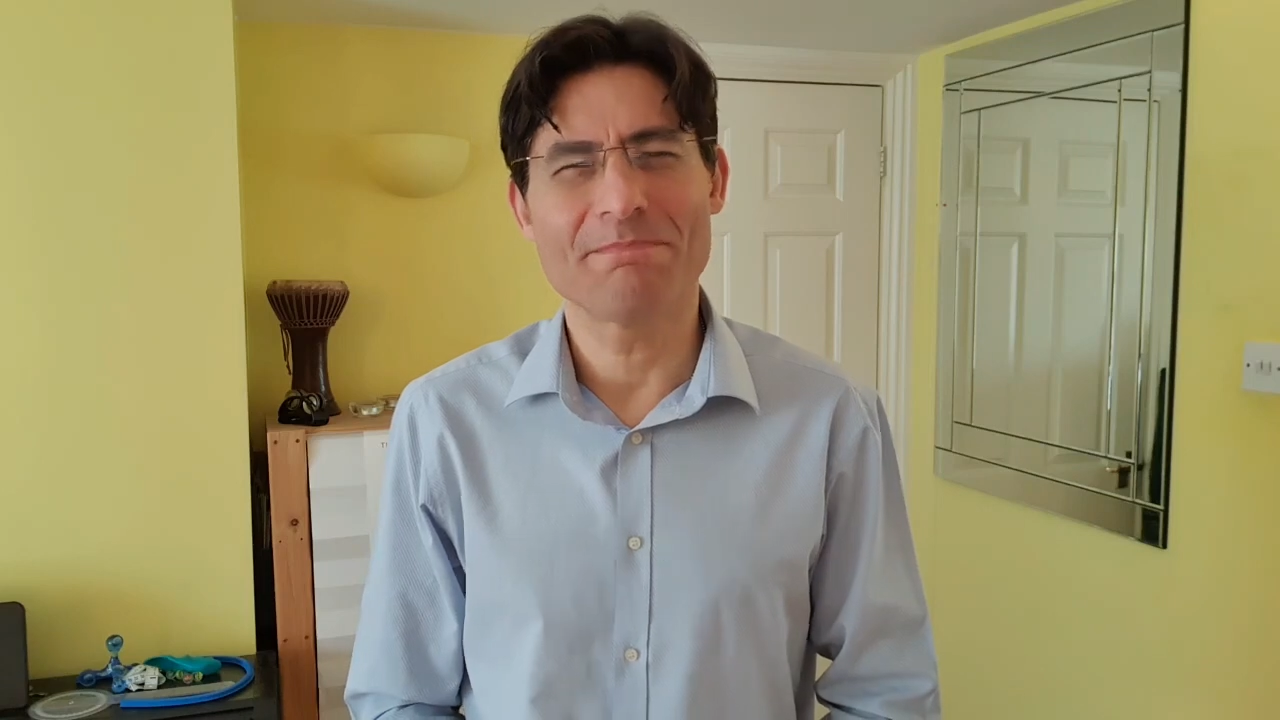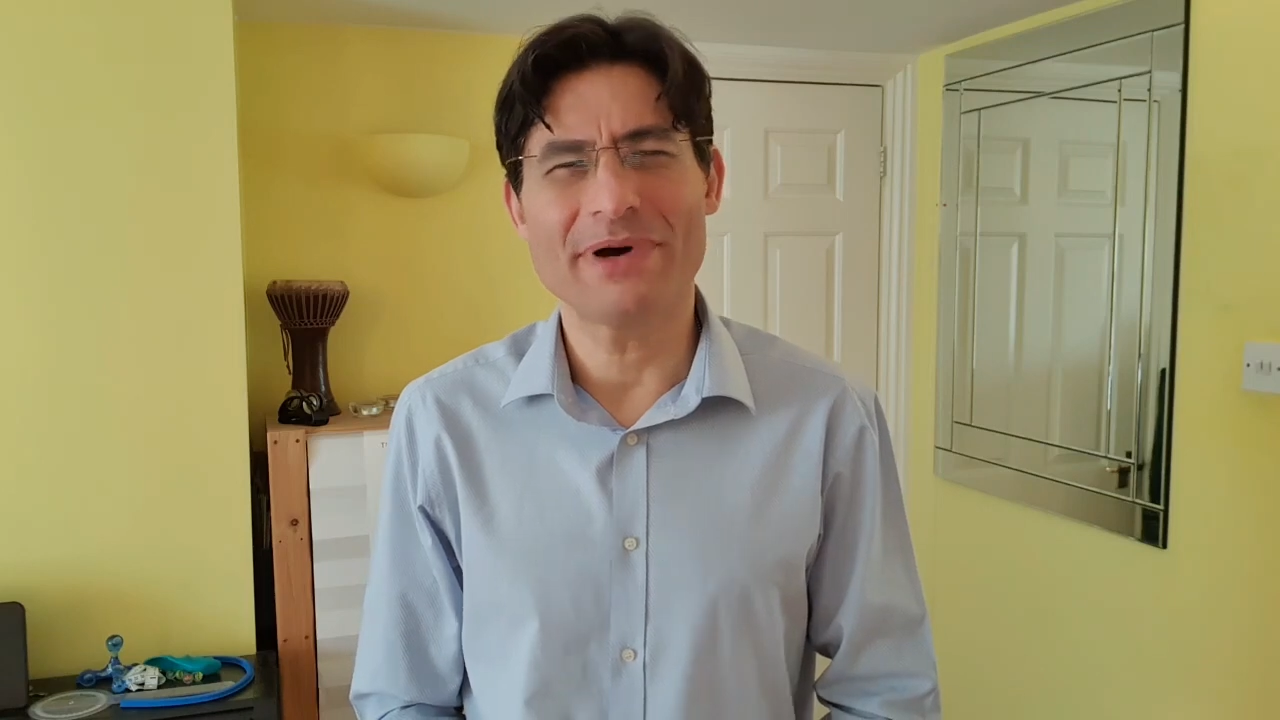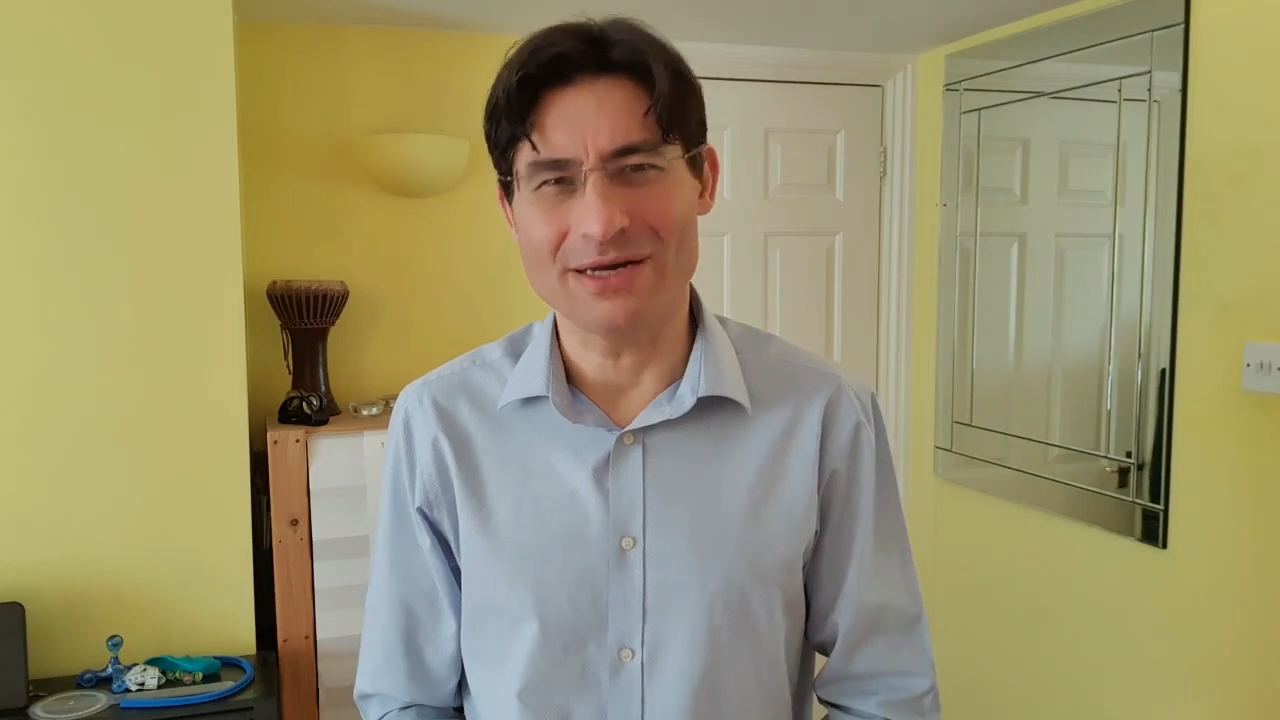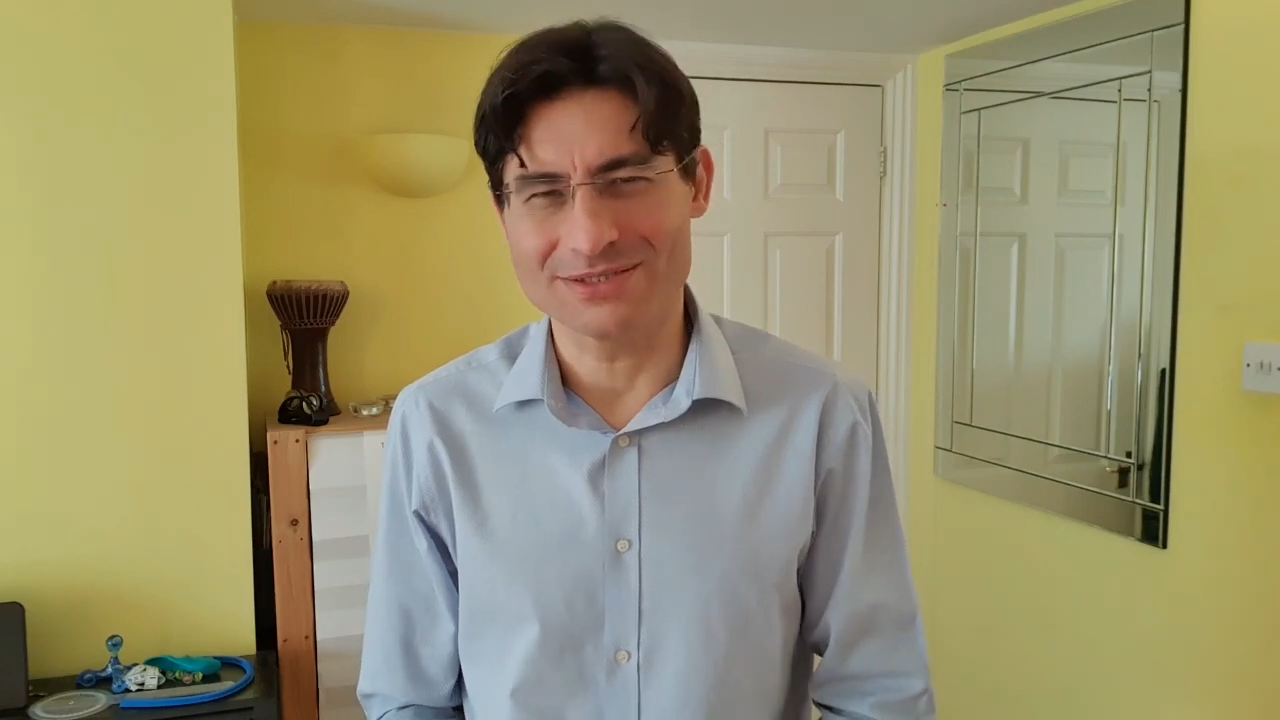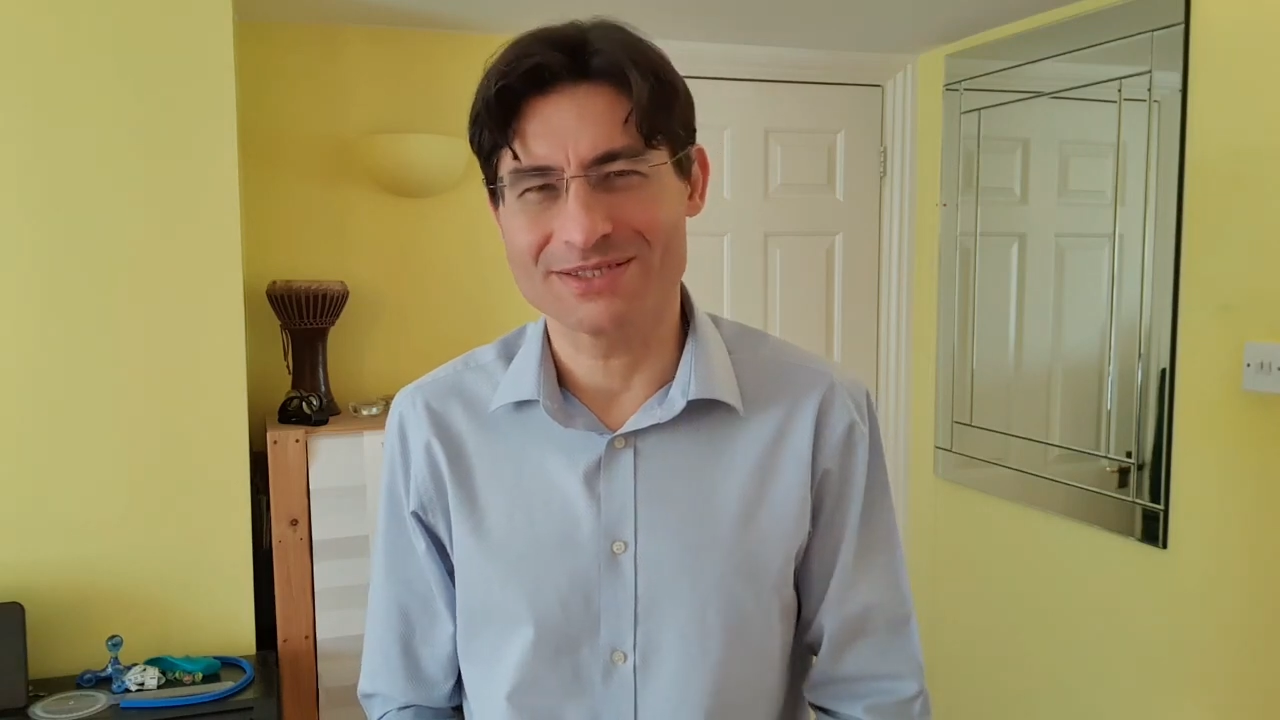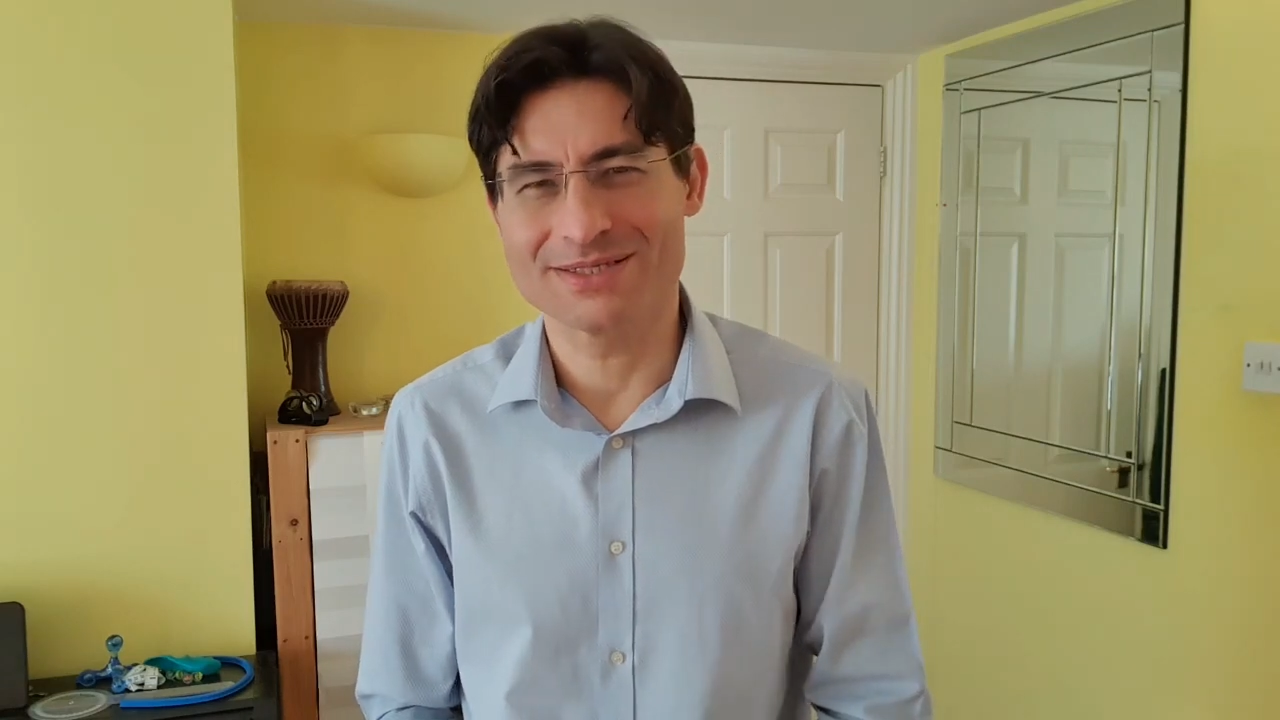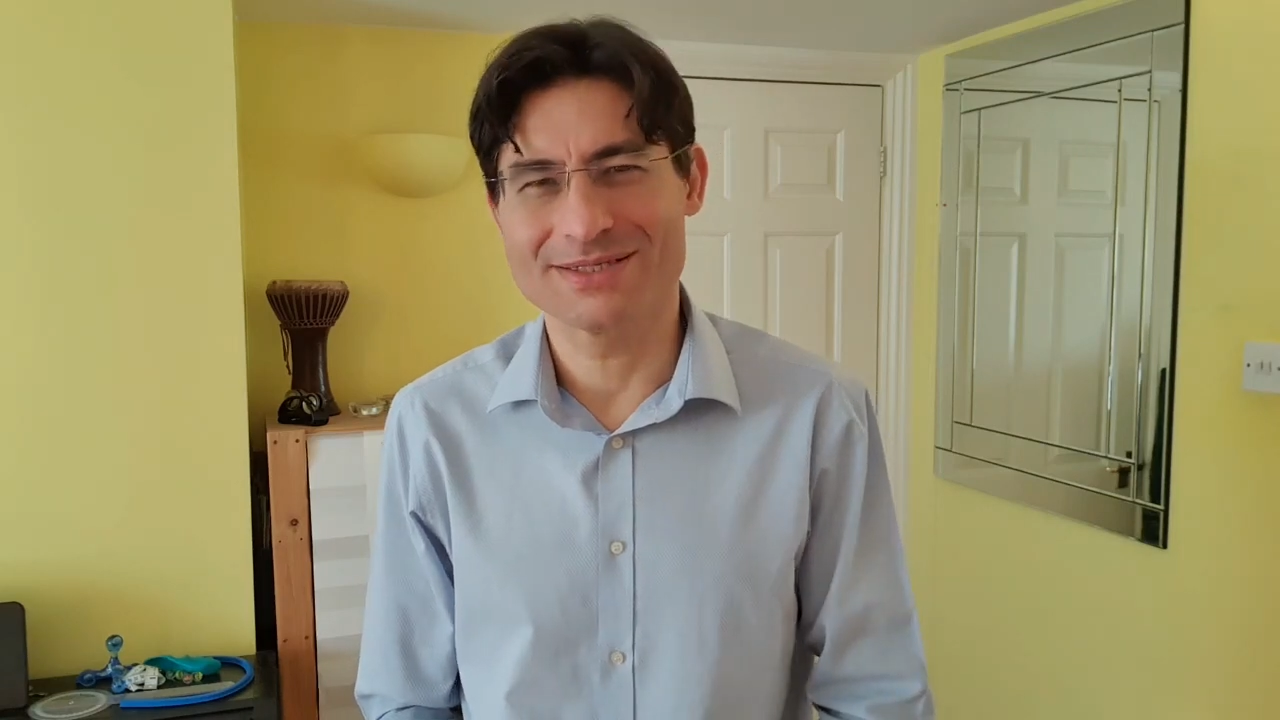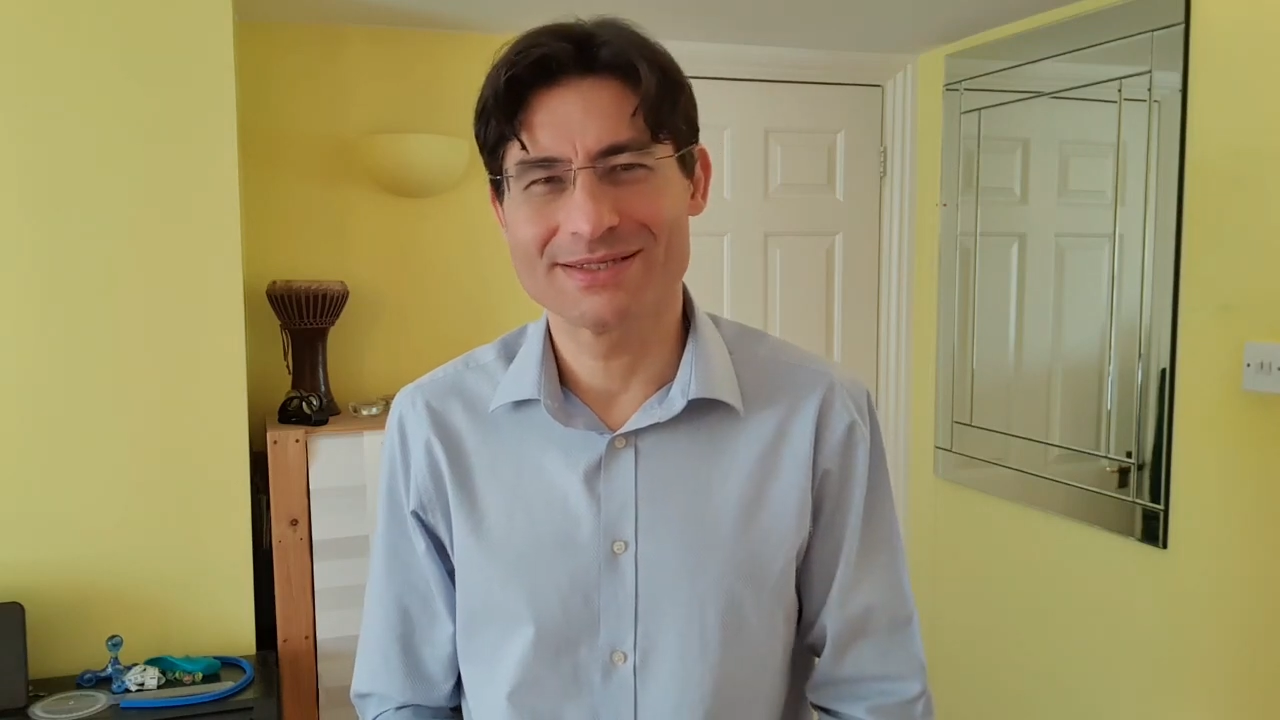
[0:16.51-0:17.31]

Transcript: but